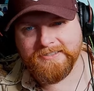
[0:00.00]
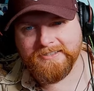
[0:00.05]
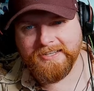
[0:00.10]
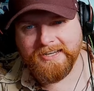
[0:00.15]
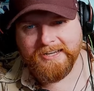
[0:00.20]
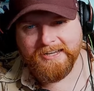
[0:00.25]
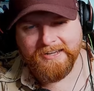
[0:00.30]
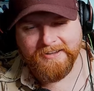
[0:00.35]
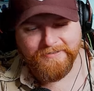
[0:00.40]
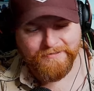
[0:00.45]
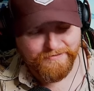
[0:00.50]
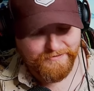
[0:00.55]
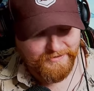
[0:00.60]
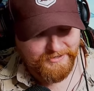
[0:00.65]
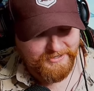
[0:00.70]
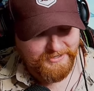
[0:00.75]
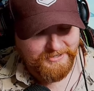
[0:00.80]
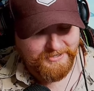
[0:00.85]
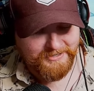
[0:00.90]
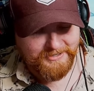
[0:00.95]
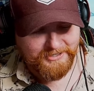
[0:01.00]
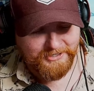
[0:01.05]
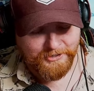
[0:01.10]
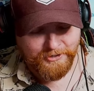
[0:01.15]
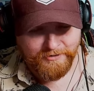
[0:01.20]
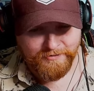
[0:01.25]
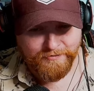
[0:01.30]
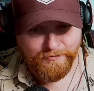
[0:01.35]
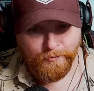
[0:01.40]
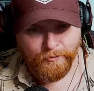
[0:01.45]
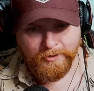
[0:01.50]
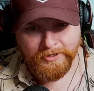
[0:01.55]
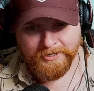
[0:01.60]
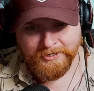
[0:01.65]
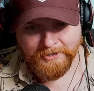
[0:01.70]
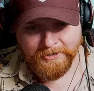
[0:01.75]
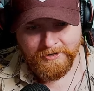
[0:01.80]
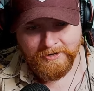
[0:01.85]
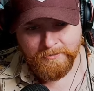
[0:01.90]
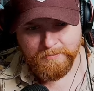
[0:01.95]
They have, you know, Ford in
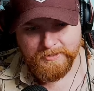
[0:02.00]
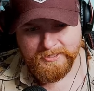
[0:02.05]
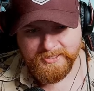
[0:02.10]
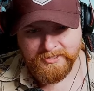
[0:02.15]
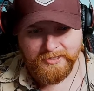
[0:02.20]
Europe is